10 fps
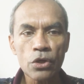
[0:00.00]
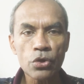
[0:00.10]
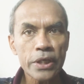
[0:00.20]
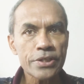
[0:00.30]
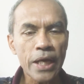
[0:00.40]

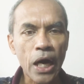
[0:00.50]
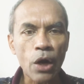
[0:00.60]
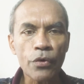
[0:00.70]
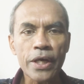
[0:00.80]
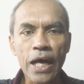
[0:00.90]
So let's see
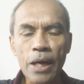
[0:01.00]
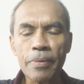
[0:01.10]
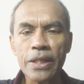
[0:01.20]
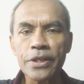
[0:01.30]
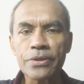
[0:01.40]
how
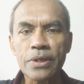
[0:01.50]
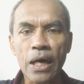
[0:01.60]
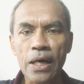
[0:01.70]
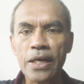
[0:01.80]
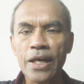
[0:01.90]
reliable these
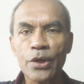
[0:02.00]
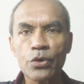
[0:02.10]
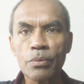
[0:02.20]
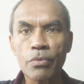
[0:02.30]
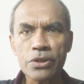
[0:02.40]
currently
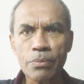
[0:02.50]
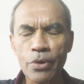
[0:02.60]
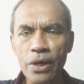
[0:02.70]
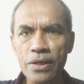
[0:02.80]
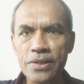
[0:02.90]
used
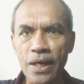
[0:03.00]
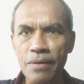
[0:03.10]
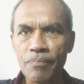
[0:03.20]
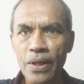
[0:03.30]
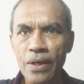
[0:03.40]
models
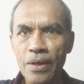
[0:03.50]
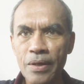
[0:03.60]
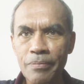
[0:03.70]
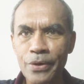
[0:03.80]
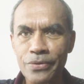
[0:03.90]
are,
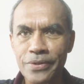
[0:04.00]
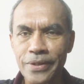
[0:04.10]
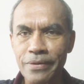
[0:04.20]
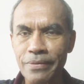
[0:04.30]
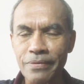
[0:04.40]
because
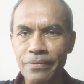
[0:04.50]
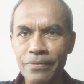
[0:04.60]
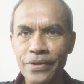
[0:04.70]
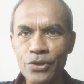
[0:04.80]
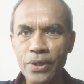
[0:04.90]

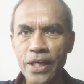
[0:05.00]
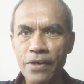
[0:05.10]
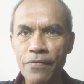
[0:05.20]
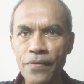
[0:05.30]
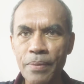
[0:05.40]
virtually
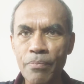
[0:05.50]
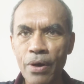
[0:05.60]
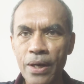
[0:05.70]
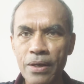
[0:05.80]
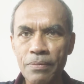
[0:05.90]
every
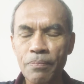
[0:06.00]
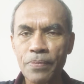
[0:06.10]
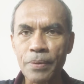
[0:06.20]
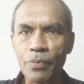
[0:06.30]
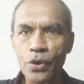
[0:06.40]
model
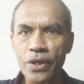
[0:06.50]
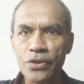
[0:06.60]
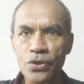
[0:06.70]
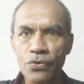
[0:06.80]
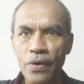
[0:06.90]

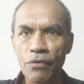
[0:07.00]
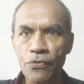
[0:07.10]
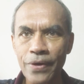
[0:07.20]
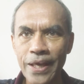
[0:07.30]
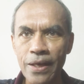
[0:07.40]
reported so far
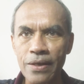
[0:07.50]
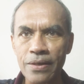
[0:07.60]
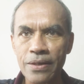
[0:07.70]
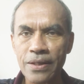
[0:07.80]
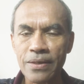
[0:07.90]

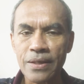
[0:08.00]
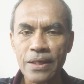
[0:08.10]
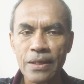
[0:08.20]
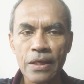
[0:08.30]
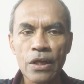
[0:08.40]
failed.
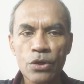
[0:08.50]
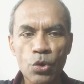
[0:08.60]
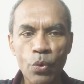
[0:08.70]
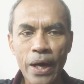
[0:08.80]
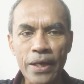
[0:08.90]

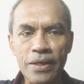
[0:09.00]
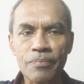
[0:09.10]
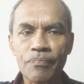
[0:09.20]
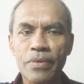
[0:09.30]
So why?